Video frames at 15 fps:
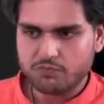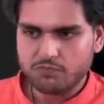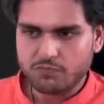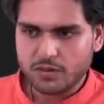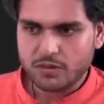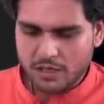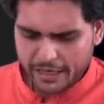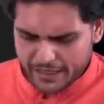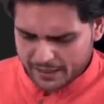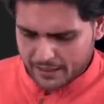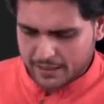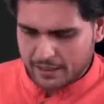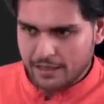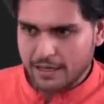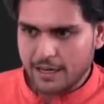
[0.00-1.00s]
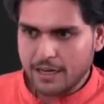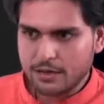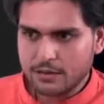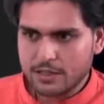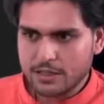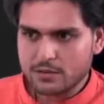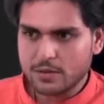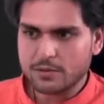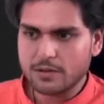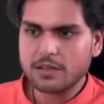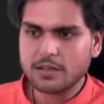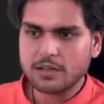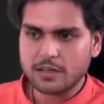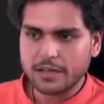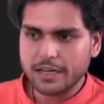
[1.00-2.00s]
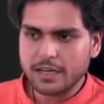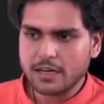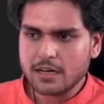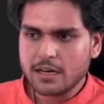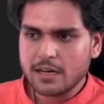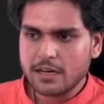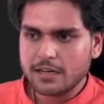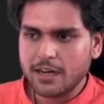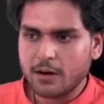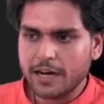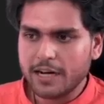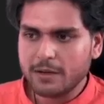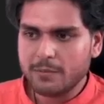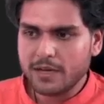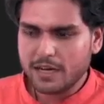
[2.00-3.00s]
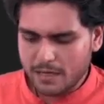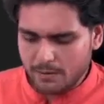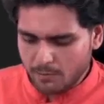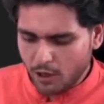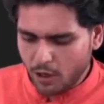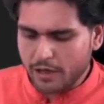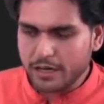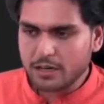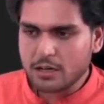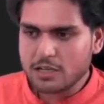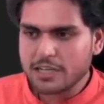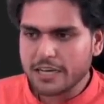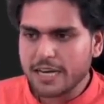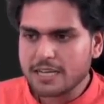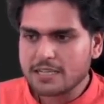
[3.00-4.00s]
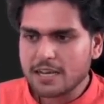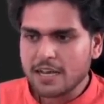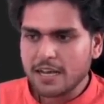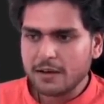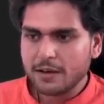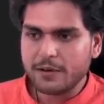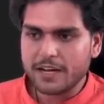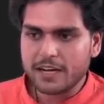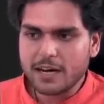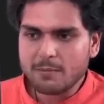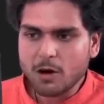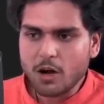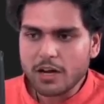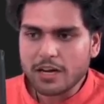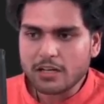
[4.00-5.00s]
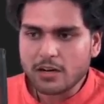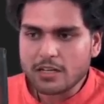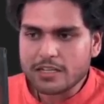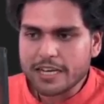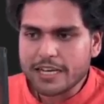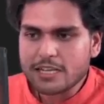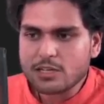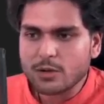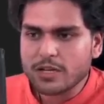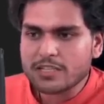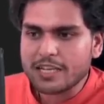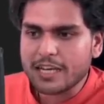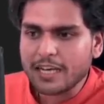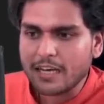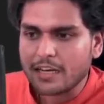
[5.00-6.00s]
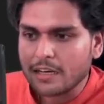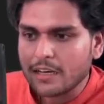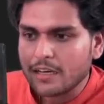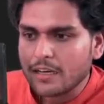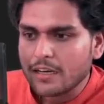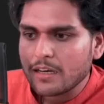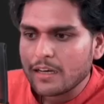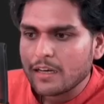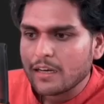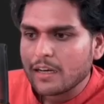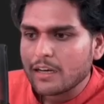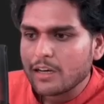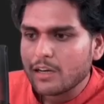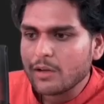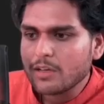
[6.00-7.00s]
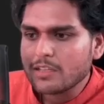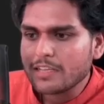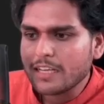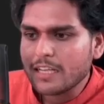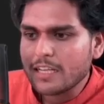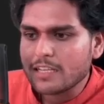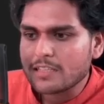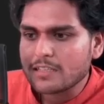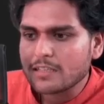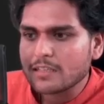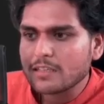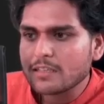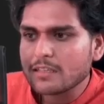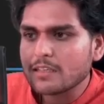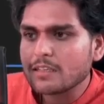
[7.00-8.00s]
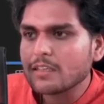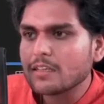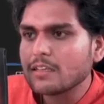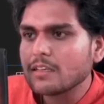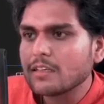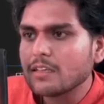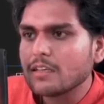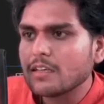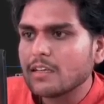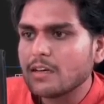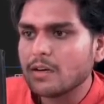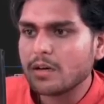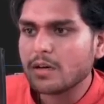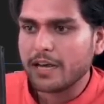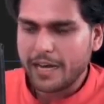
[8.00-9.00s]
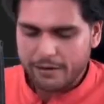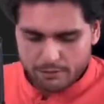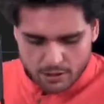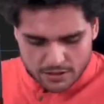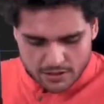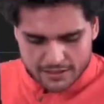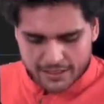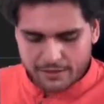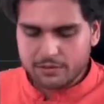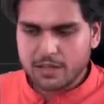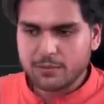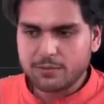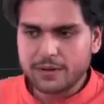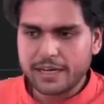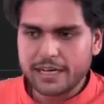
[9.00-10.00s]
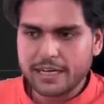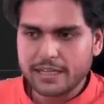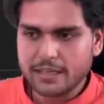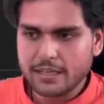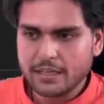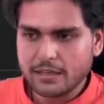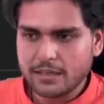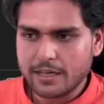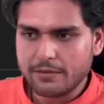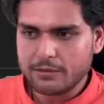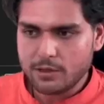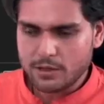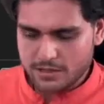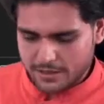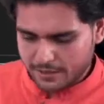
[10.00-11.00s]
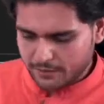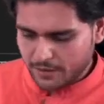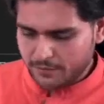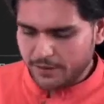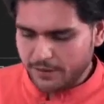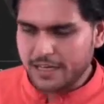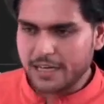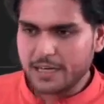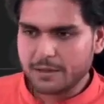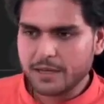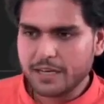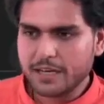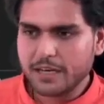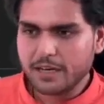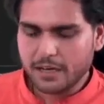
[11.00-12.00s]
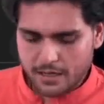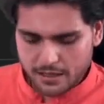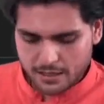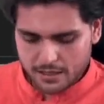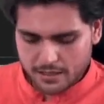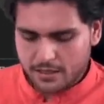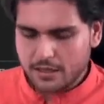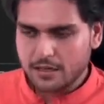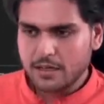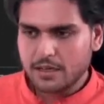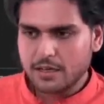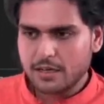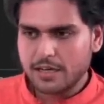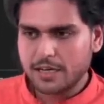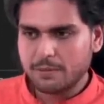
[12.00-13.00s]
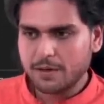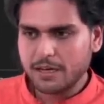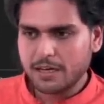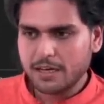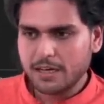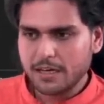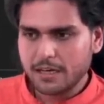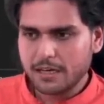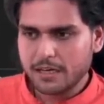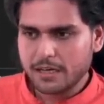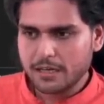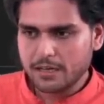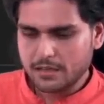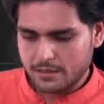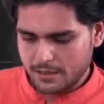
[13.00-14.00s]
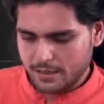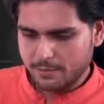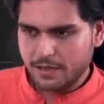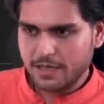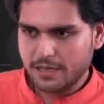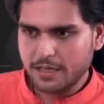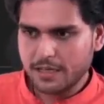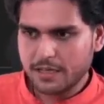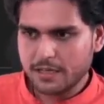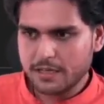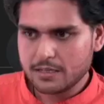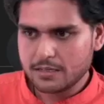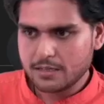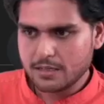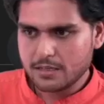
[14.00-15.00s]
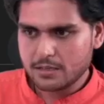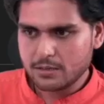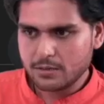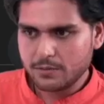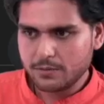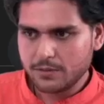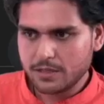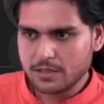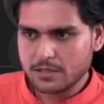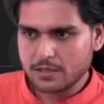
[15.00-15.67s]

Right? How this will work. Clear? Now let me run blocking.js. If I run blocking.js, do you see? Do you see this? Okay, I have not saved the file, I think. I have not saved the file. Let me rerun it. Let me clear it. Let me clear this console first.